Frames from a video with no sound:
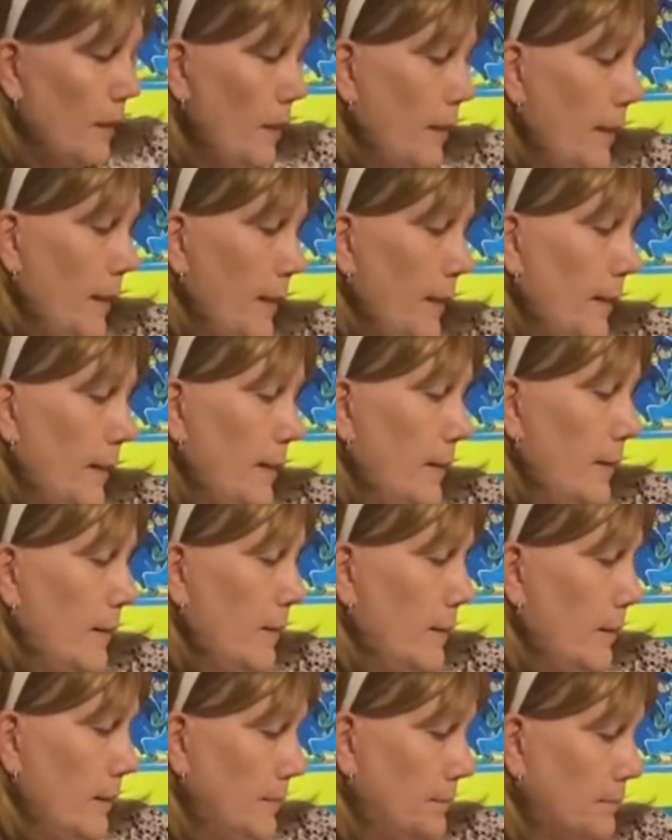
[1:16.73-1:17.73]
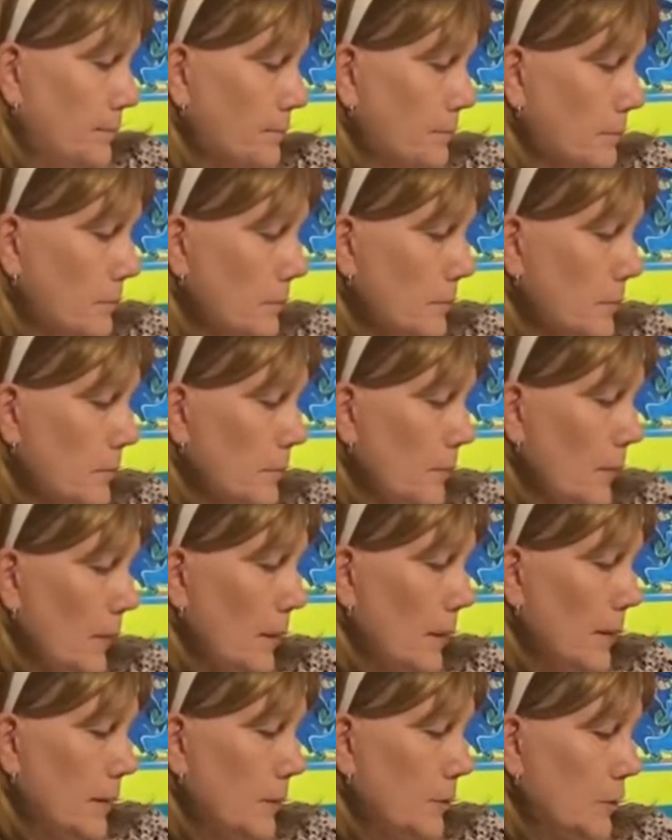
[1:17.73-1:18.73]
And
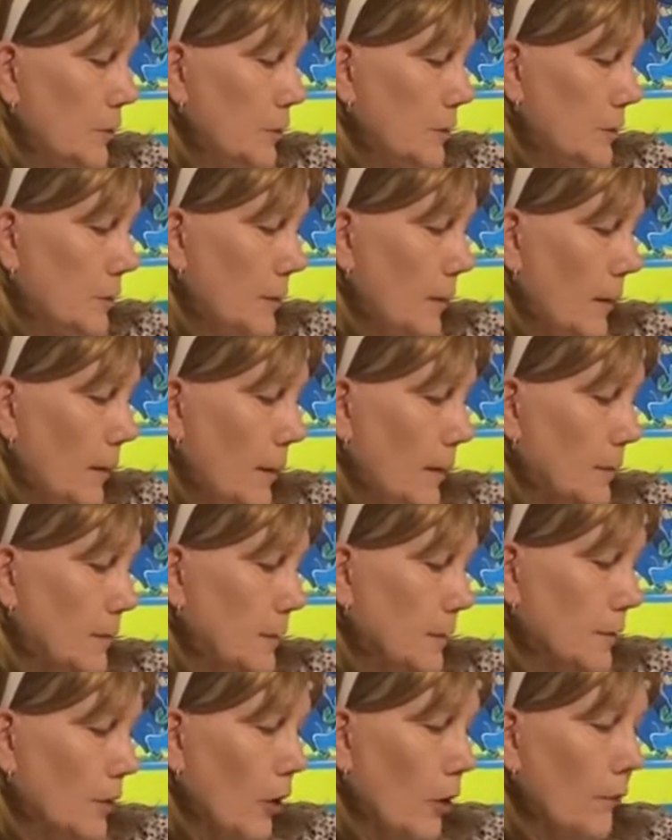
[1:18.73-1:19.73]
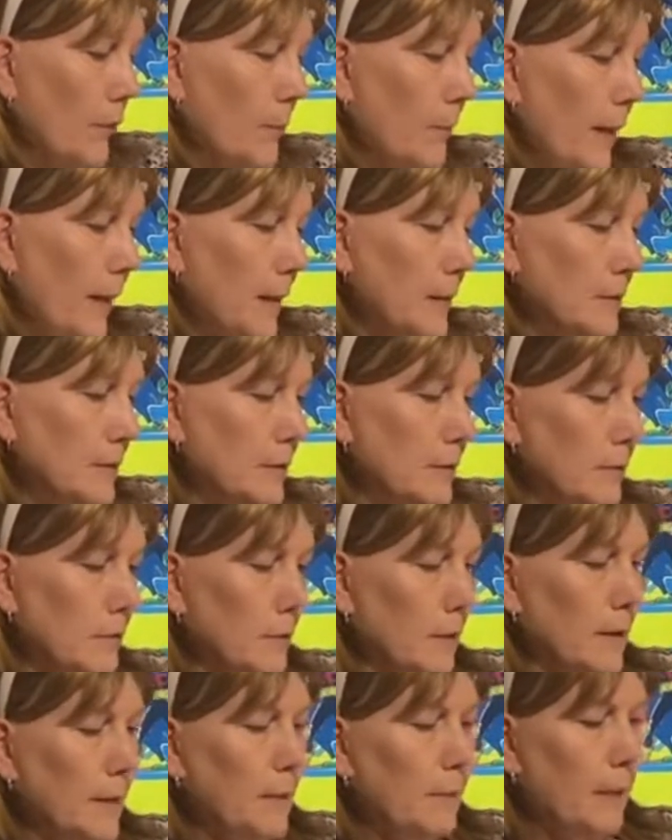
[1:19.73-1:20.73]
it just, it says, all the best,
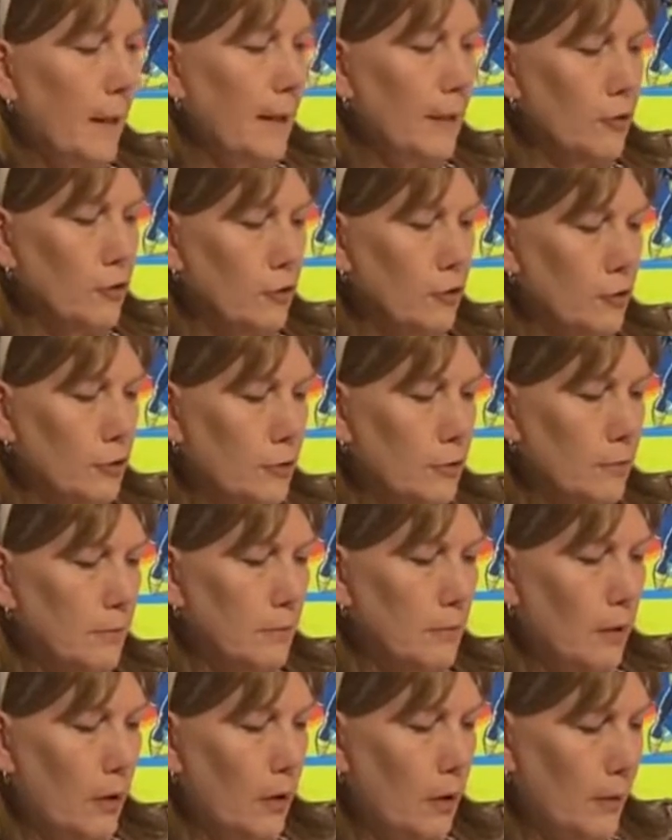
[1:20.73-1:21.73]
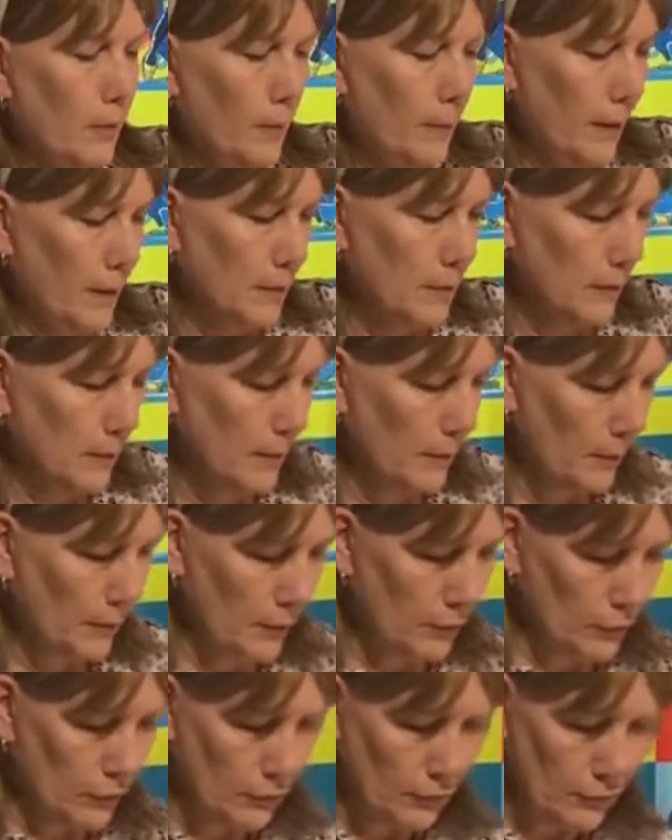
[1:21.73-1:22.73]
Lee Majors. All the best, Lee
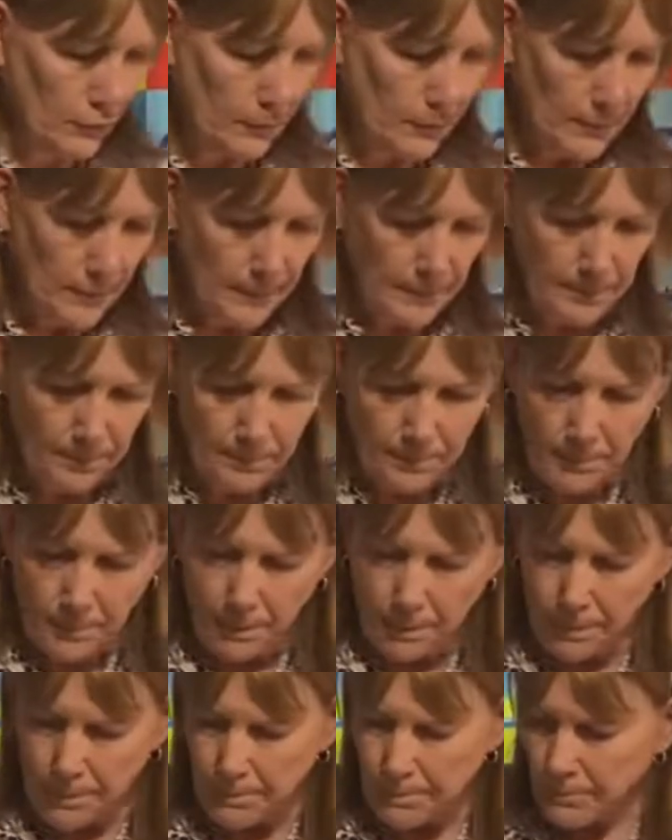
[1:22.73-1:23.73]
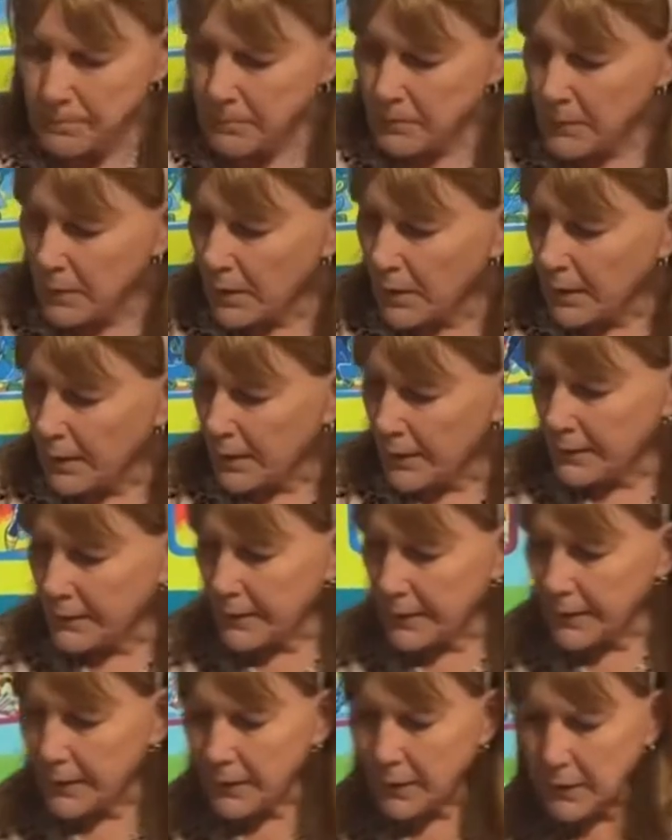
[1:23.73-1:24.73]
Majors. And
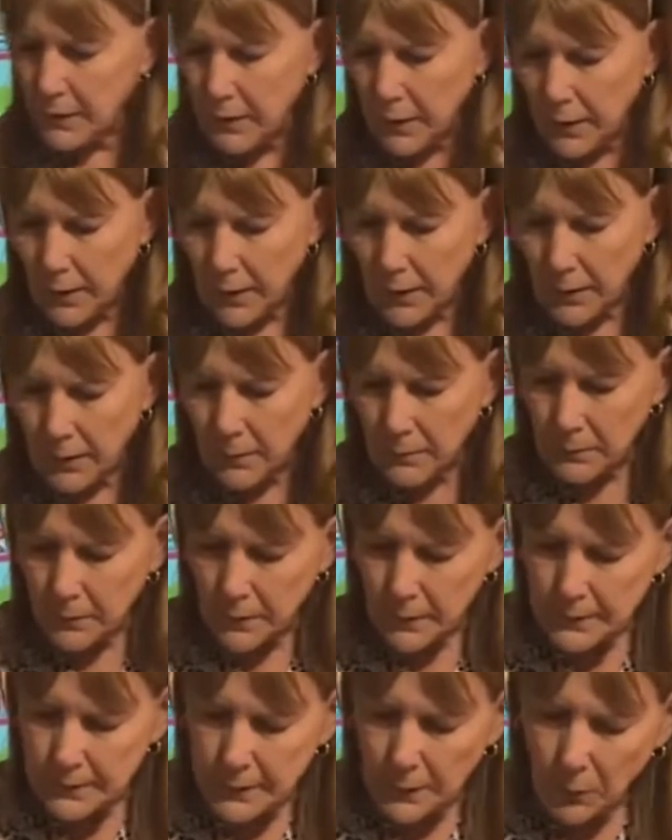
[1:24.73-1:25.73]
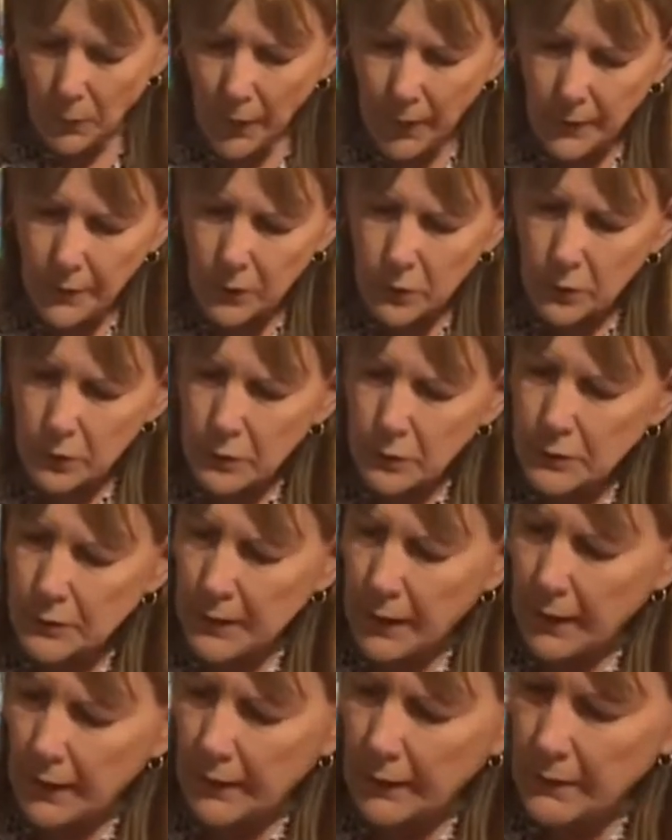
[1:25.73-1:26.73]
then Lindsay Wagner
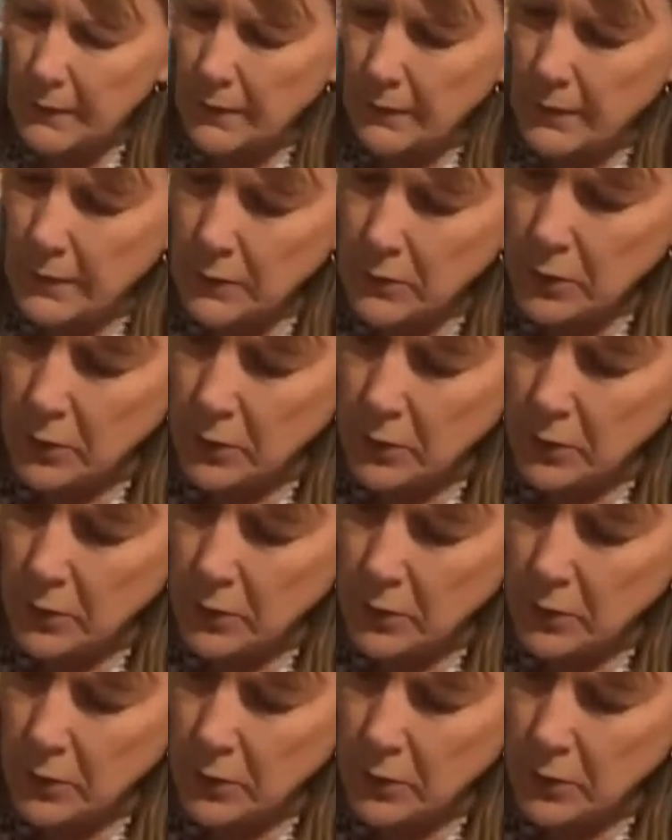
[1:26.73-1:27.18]
signed this